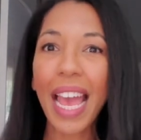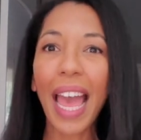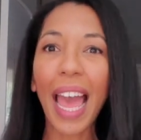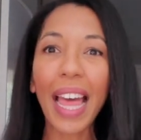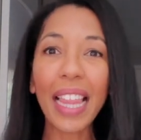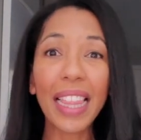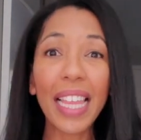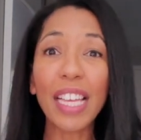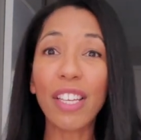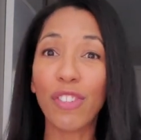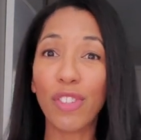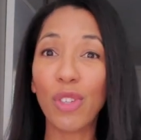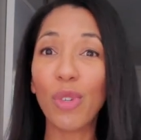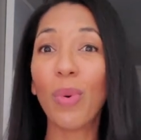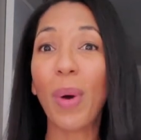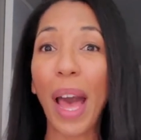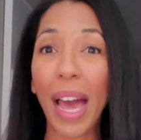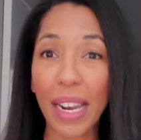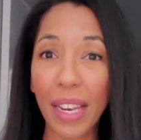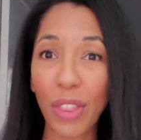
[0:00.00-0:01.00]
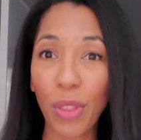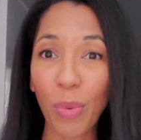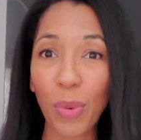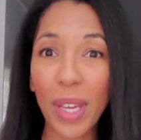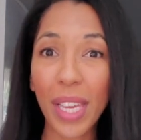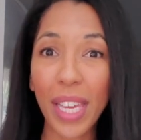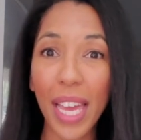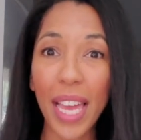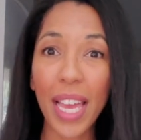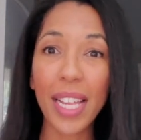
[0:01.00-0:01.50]
at least 2 out of 3
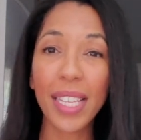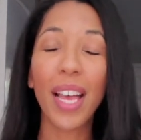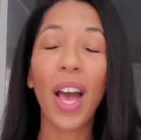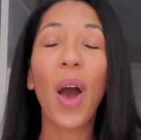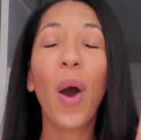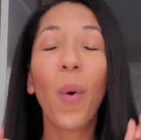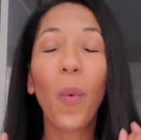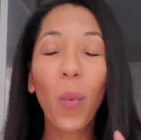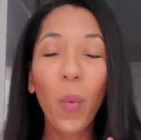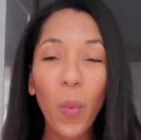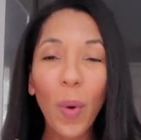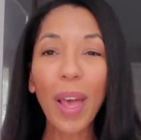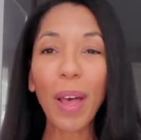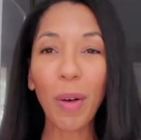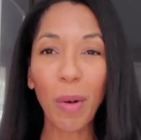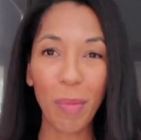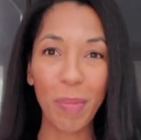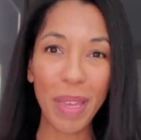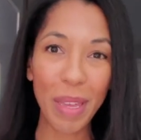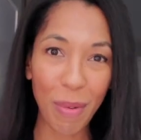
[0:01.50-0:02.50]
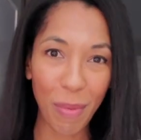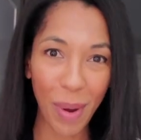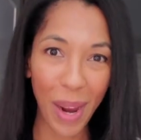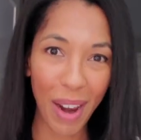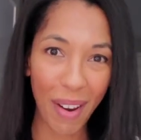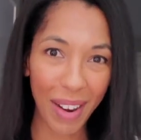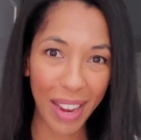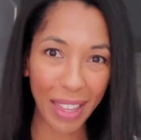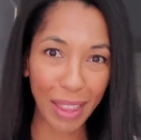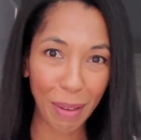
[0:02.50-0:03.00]
kids will be
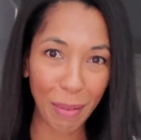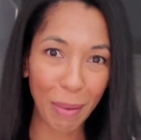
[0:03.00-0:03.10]
wearing the